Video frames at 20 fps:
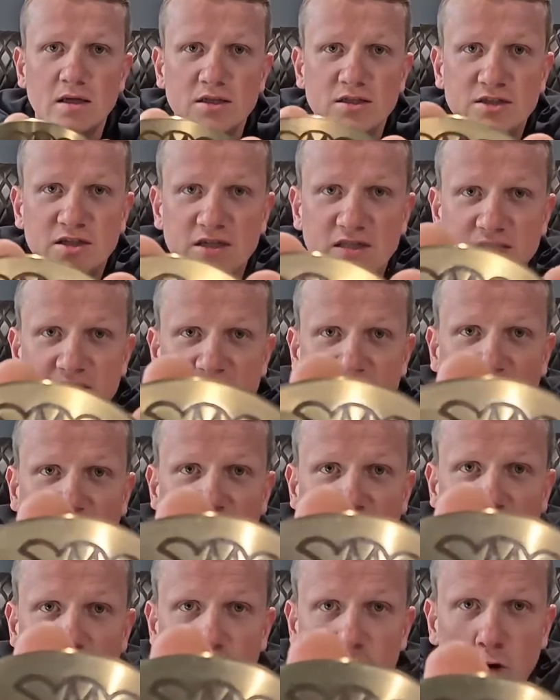just
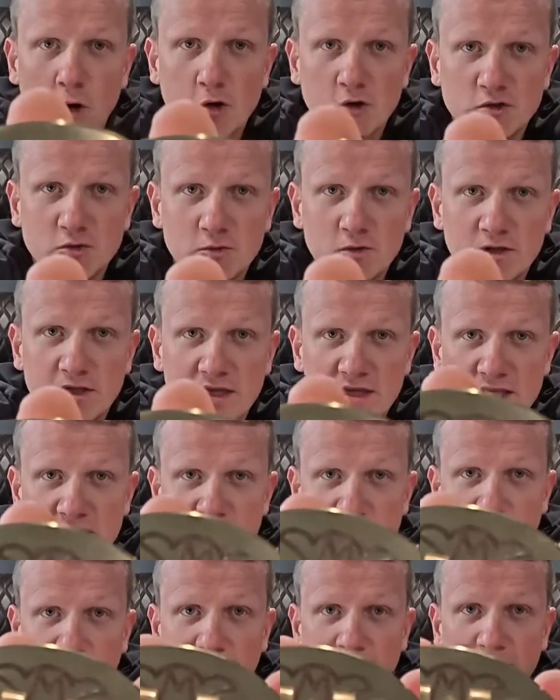like the rosewood
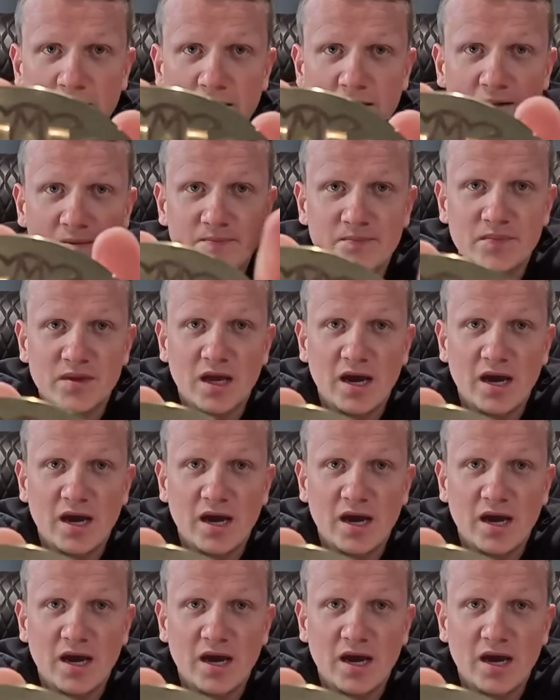inlay,